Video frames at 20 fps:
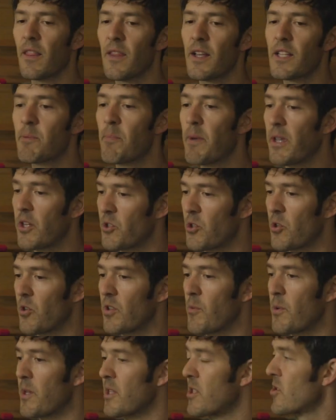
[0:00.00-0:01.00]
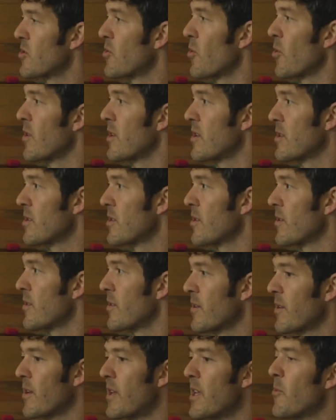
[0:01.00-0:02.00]
let's make sure that we store this.
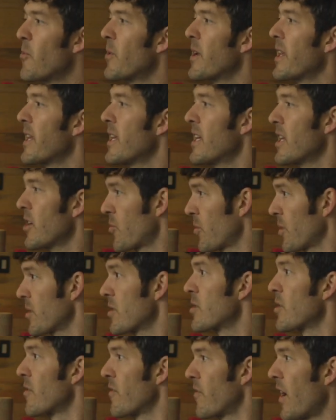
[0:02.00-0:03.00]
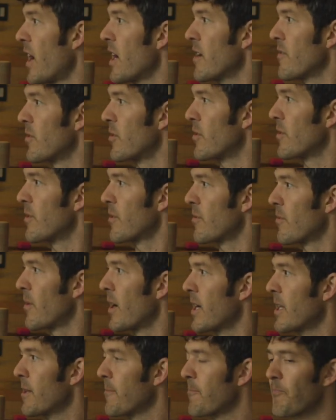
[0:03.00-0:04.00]
It would increase survival,
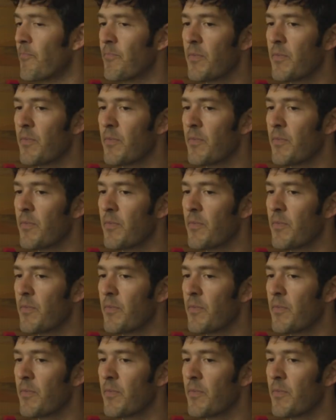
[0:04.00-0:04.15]
right?